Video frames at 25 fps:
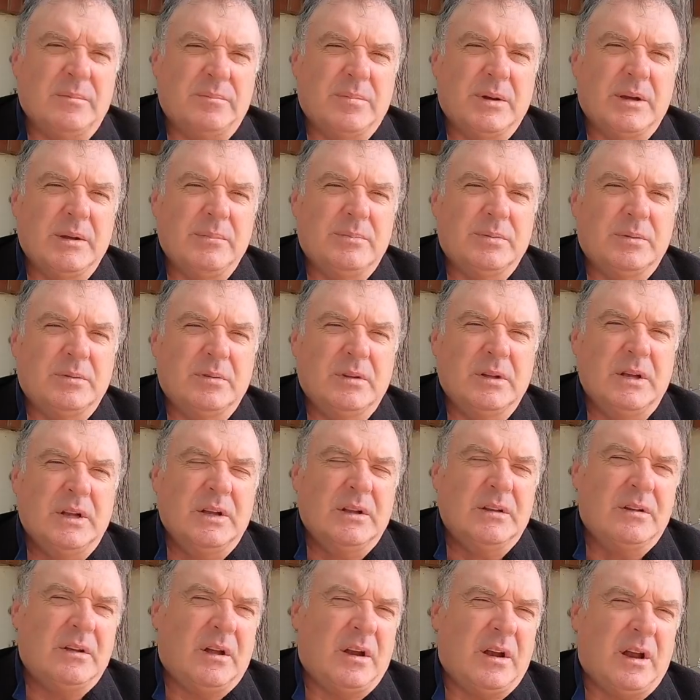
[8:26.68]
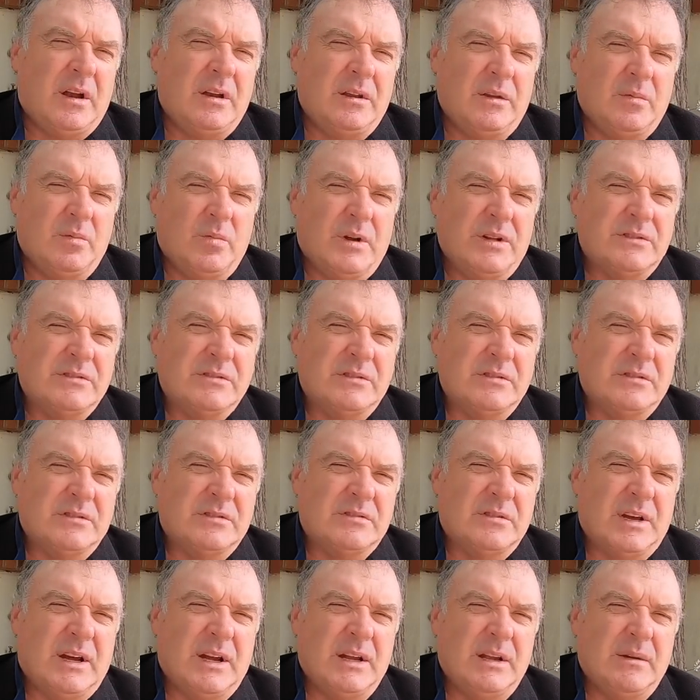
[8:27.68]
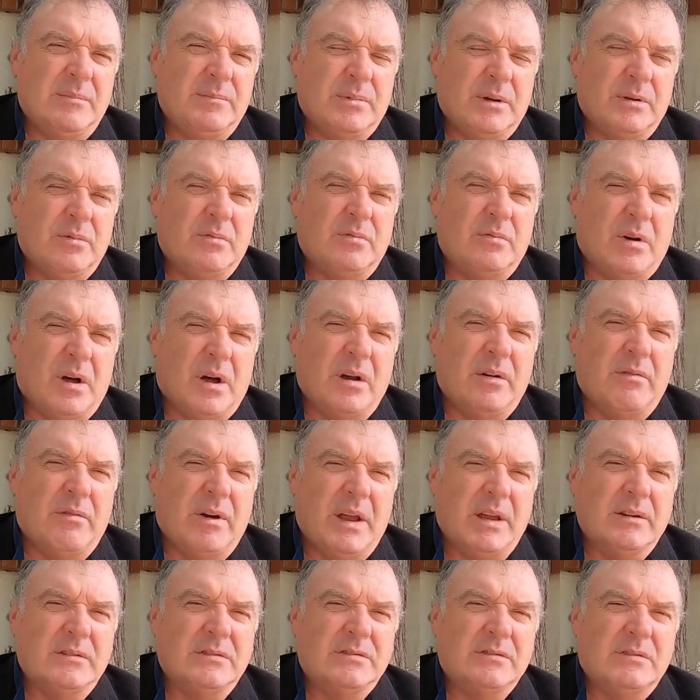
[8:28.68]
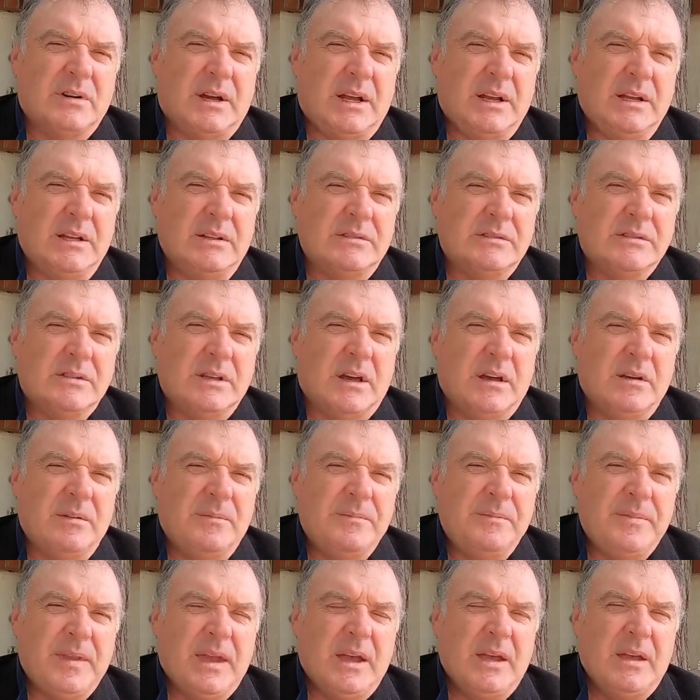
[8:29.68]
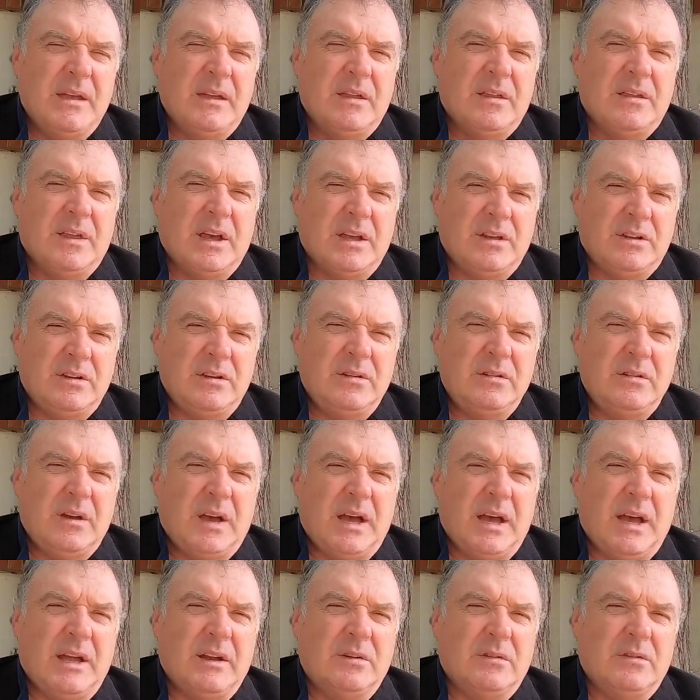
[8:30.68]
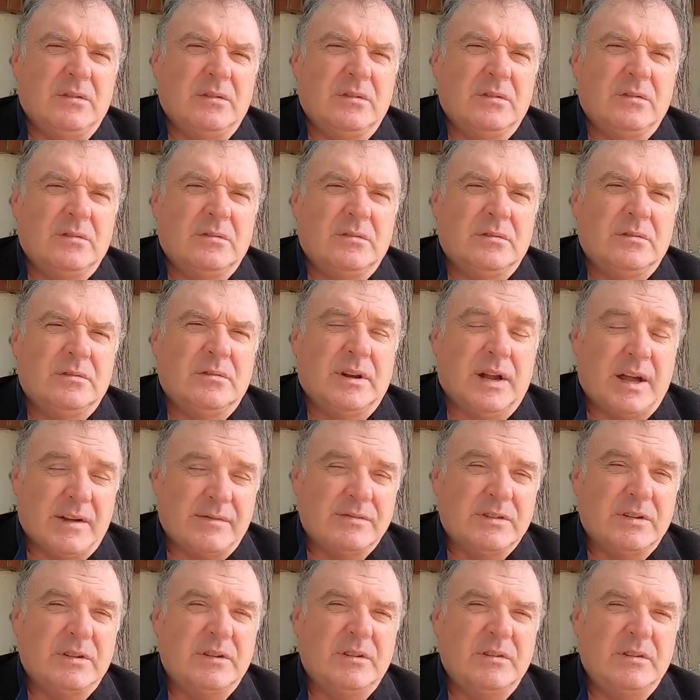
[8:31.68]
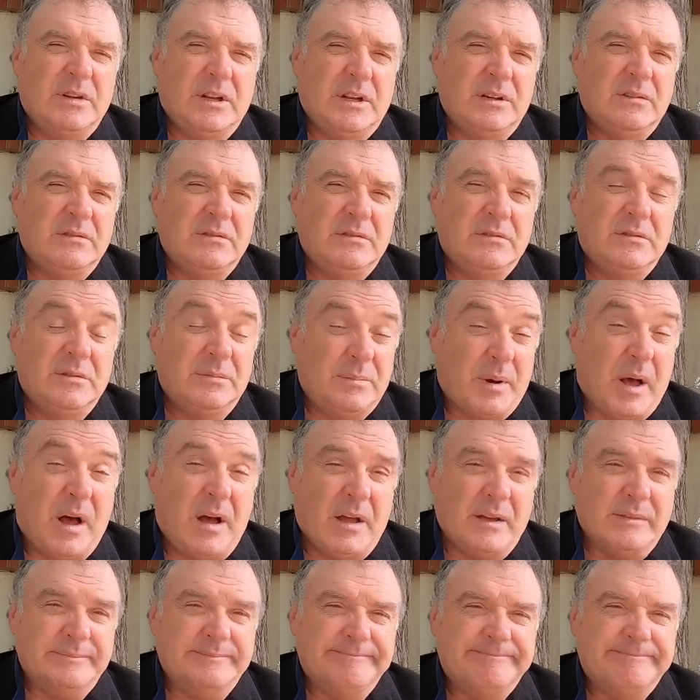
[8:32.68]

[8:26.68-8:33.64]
people, not only in Western Australia but right around Australia. So thank you, and good afternoon and goodbye.